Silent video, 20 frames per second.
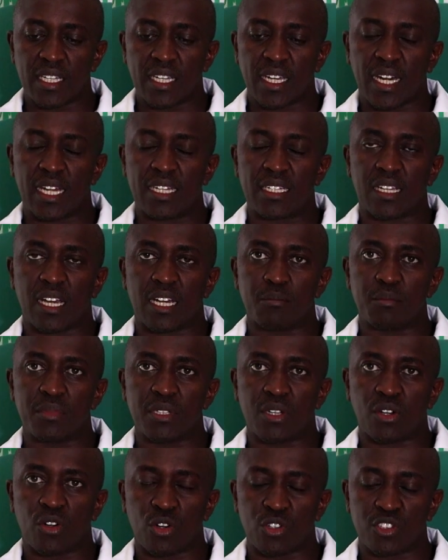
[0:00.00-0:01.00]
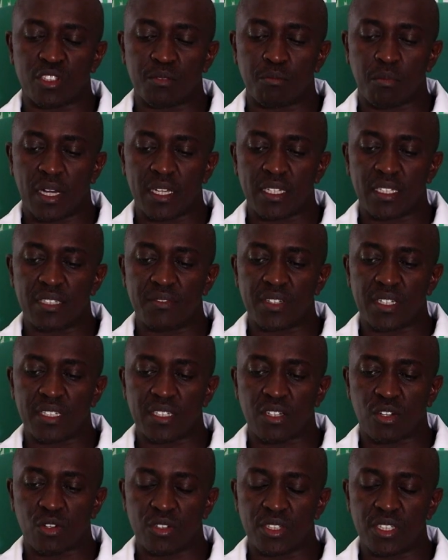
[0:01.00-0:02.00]
and it can be caused by
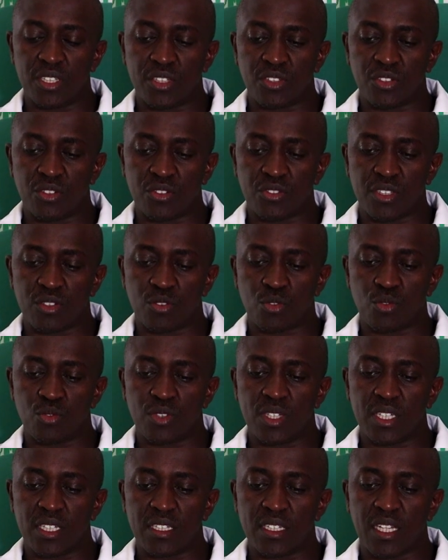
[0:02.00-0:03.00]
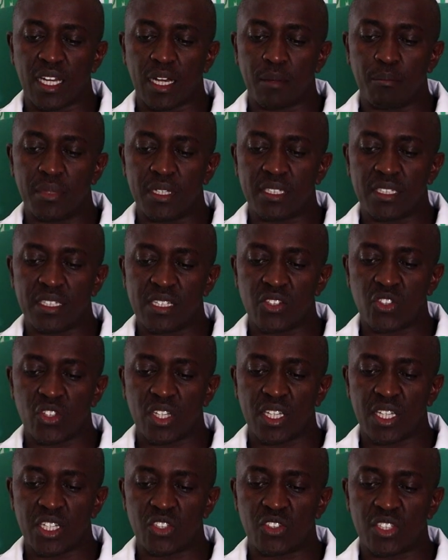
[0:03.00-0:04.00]
different conditions including diabetes,
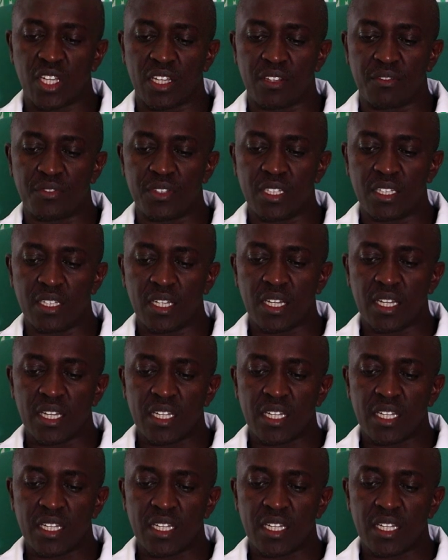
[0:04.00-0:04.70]
HIV,